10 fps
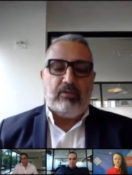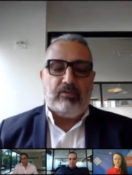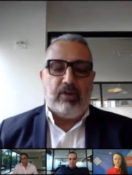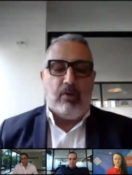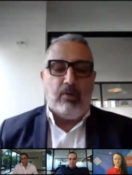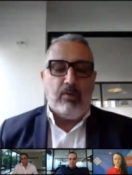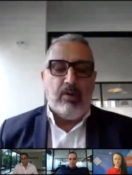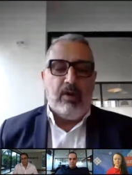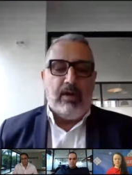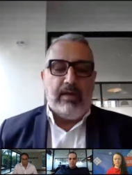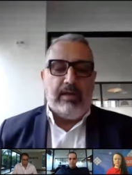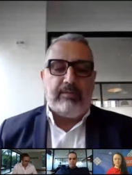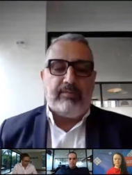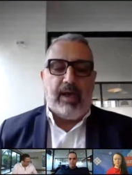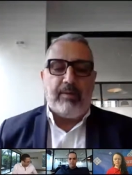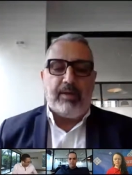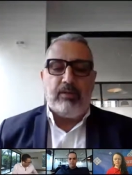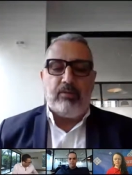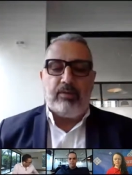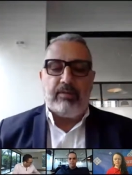So let's dive
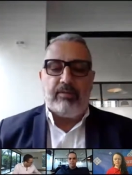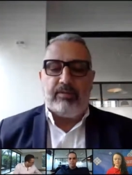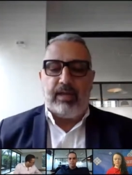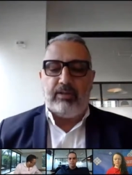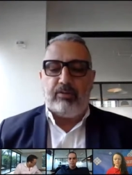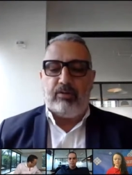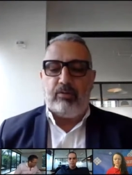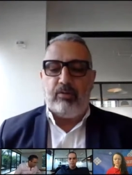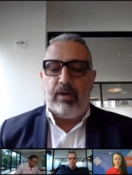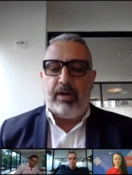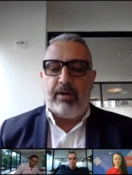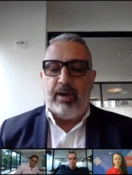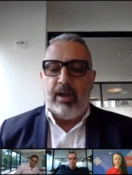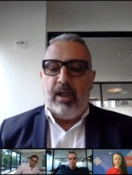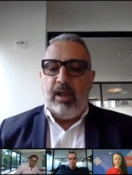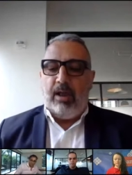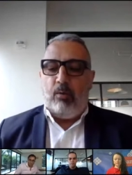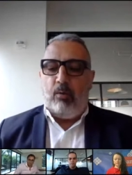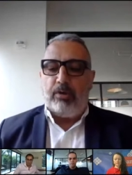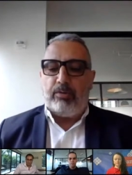into the discussion to learn
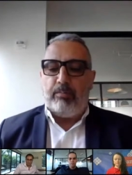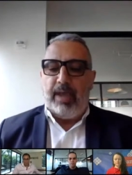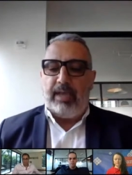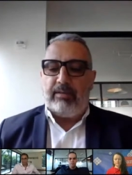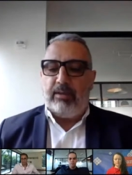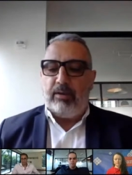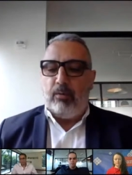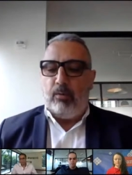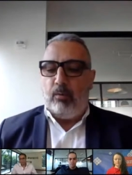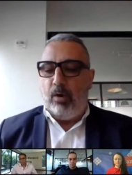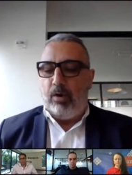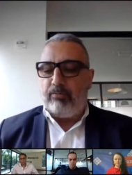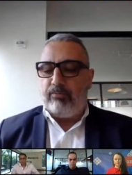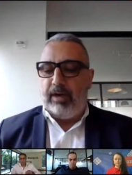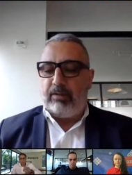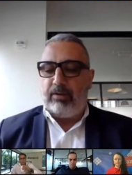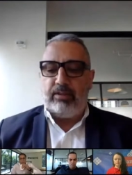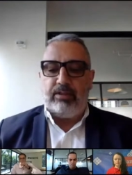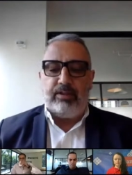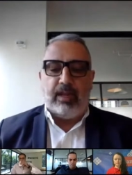what makes the work factor
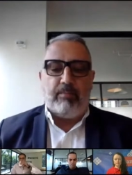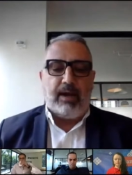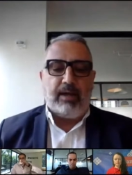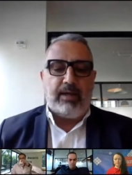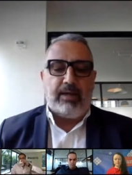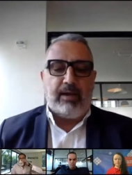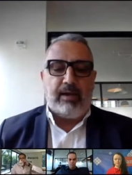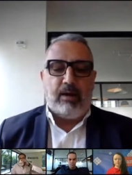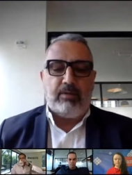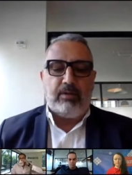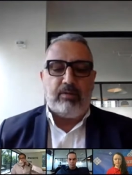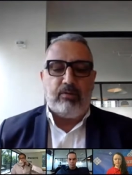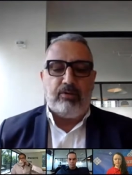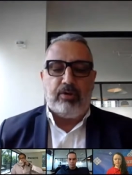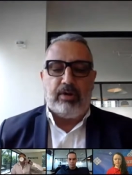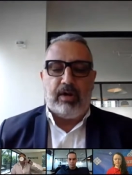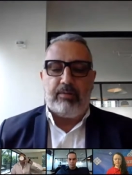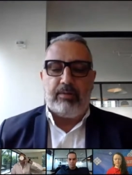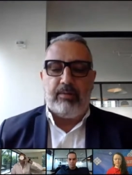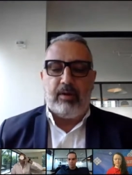in digital banking and how institutions
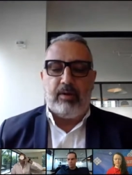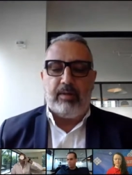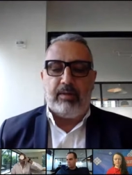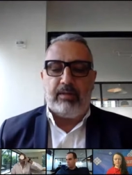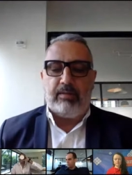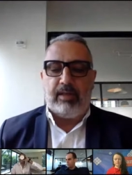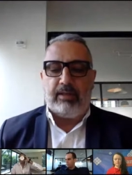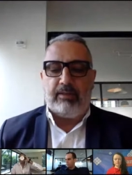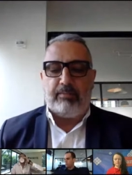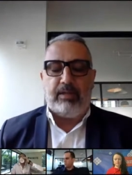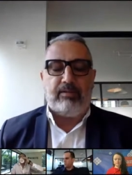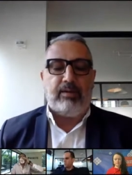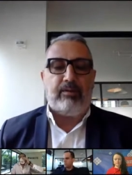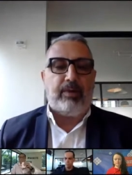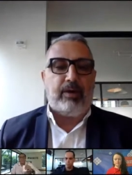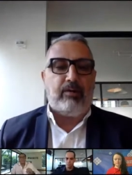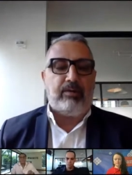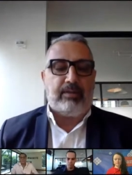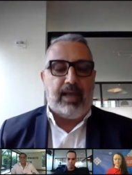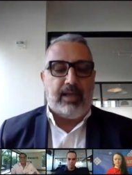can develop this experience in record
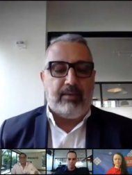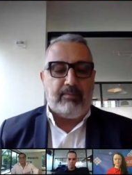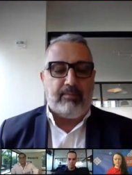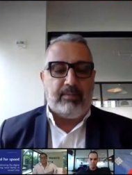time.